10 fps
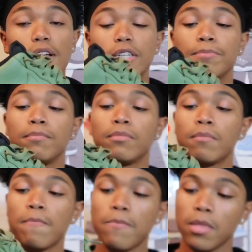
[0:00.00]
these.
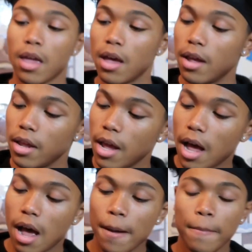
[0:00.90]
And
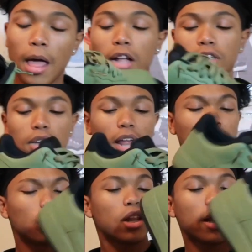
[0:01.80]
yeah, I just,
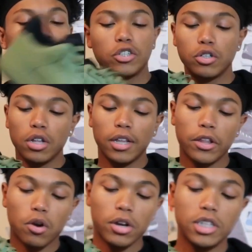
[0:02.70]
I really like this shoe. The
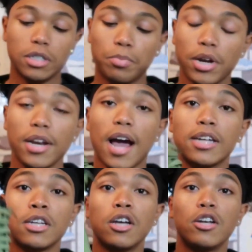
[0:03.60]
leather on these is pretty
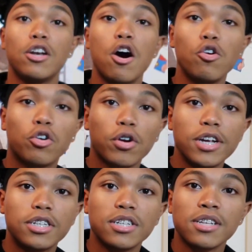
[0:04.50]
nice. No
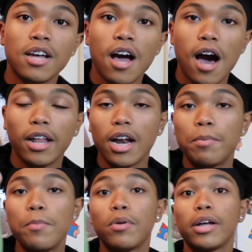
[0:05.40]
creases. A
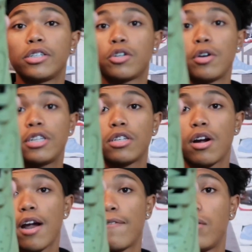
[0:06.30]
lot of people like to crease
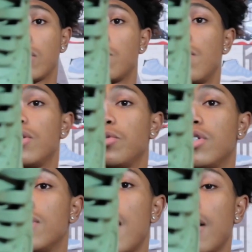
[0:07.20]
their Air Force Ones,
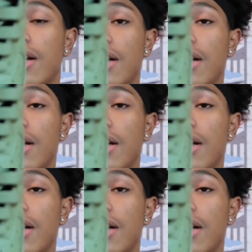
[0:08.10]
which is not a